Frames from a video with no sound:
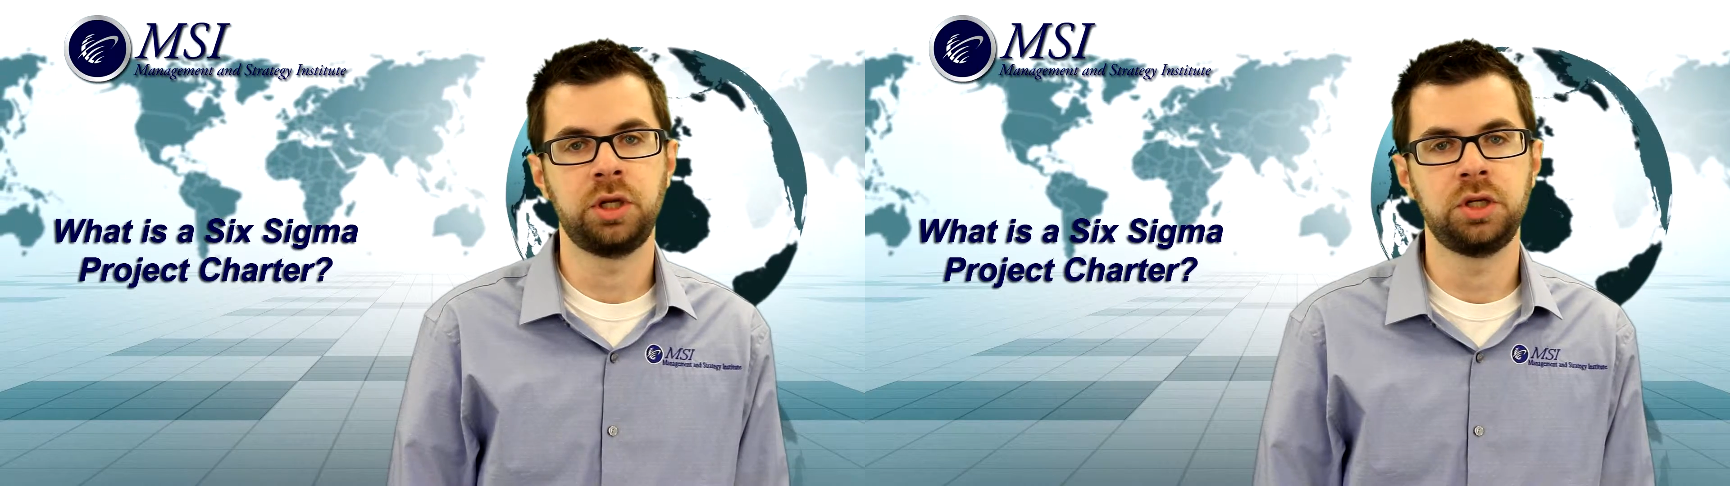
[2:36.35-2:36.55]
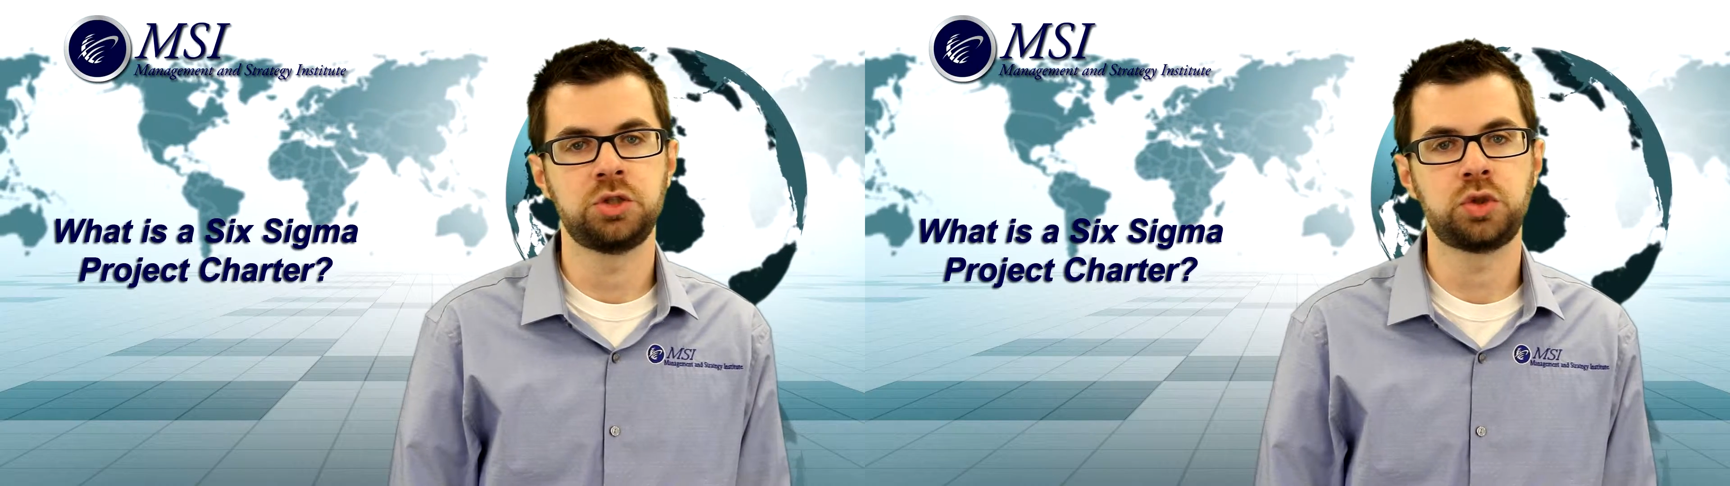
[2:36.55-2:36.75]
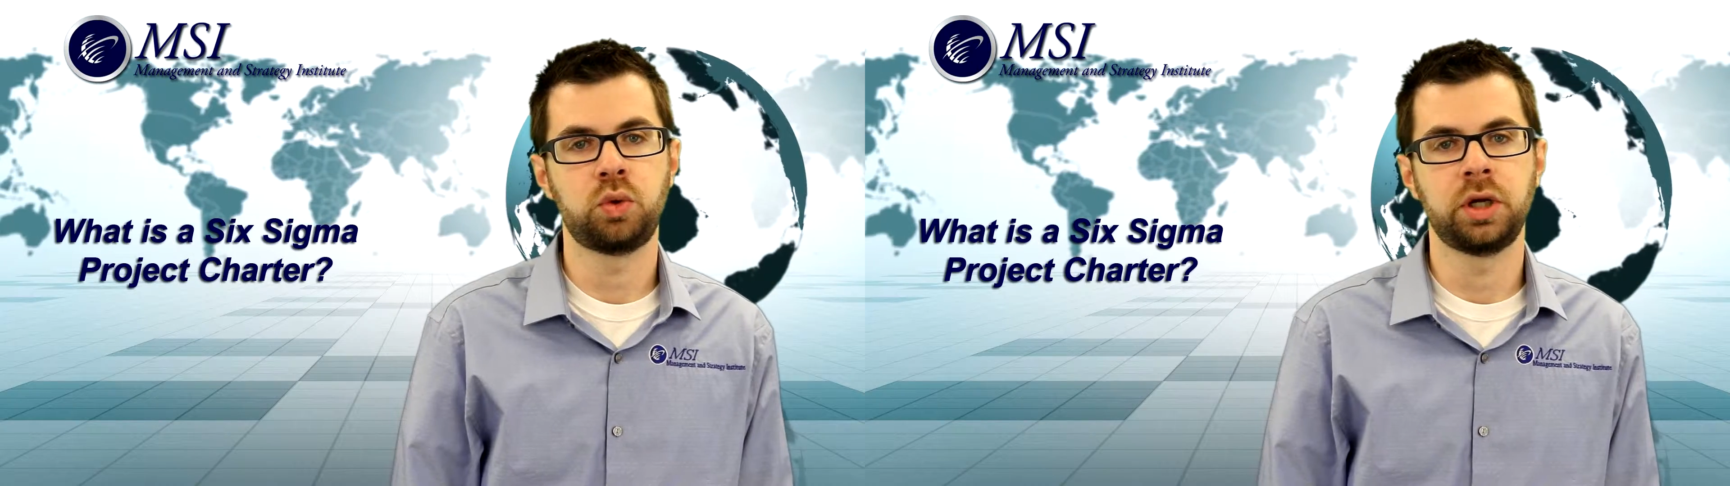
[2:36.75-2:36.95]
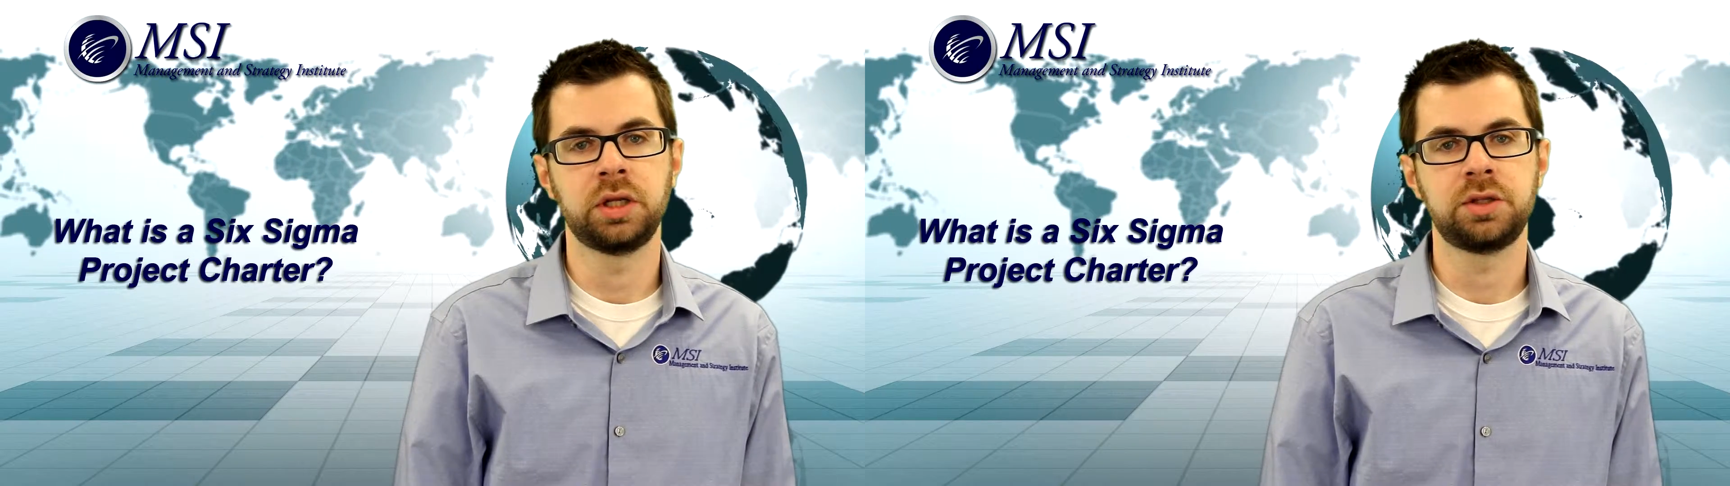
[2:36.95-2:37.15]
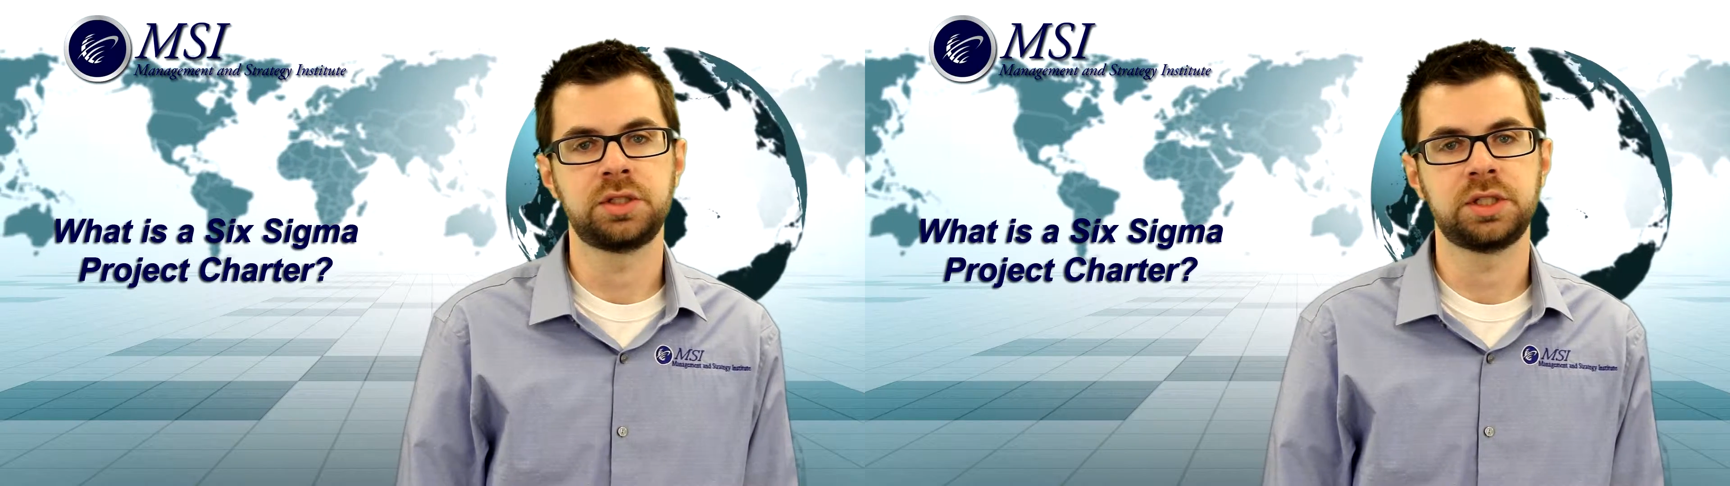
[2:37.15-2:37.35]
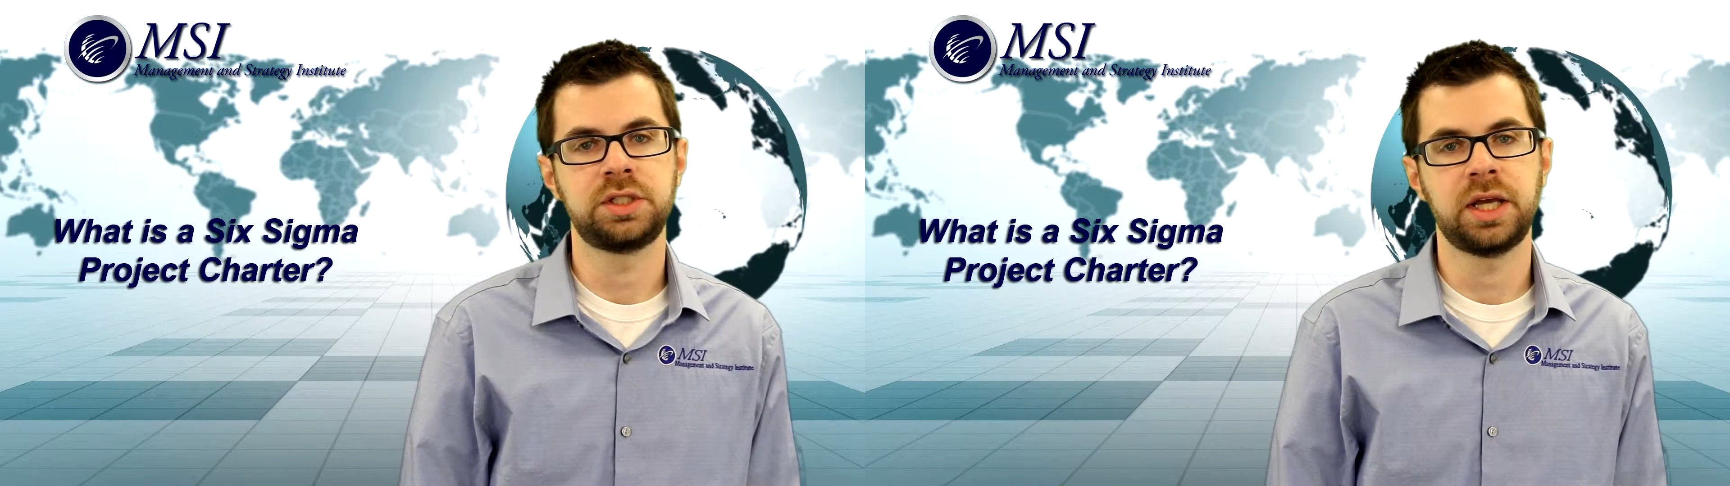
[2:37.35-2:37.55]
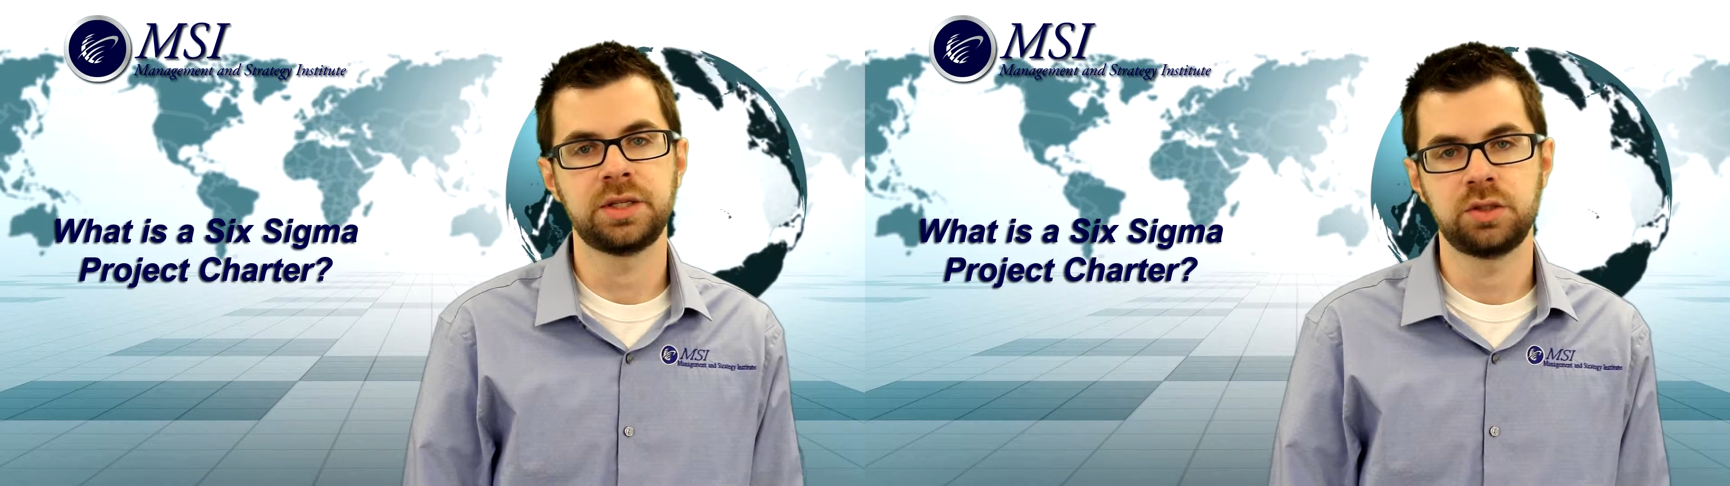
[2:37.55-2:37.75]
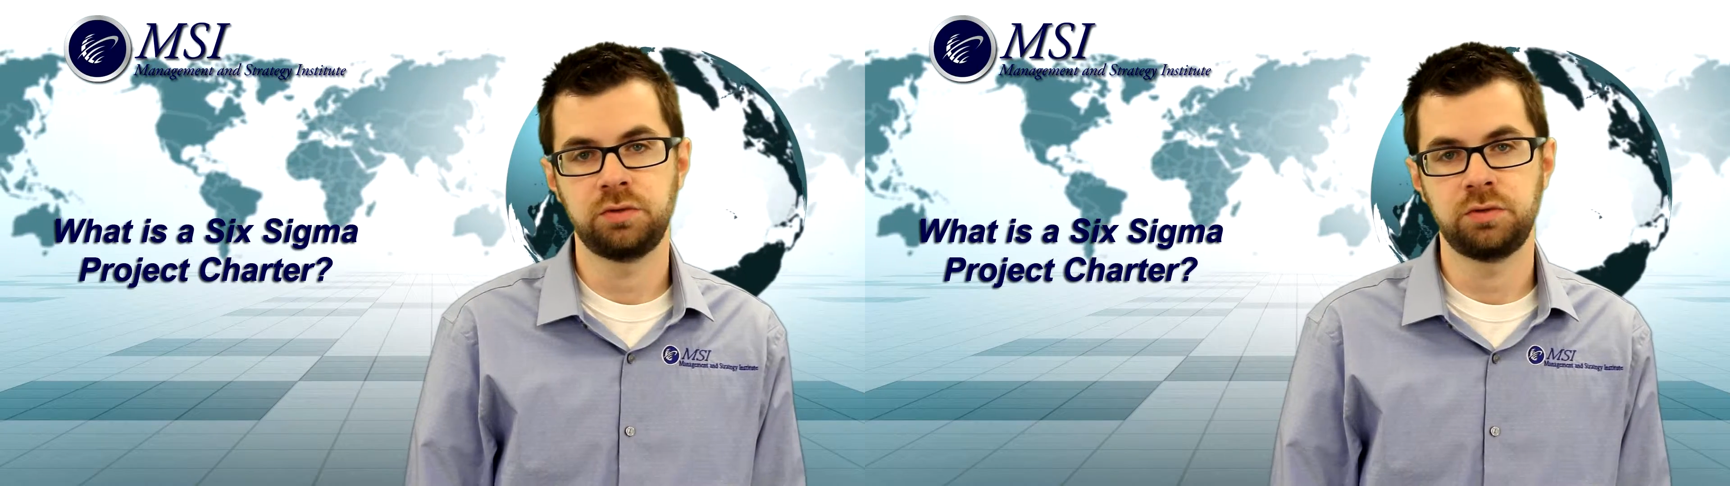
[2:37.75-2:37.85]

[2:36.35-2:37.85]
in ensuring the success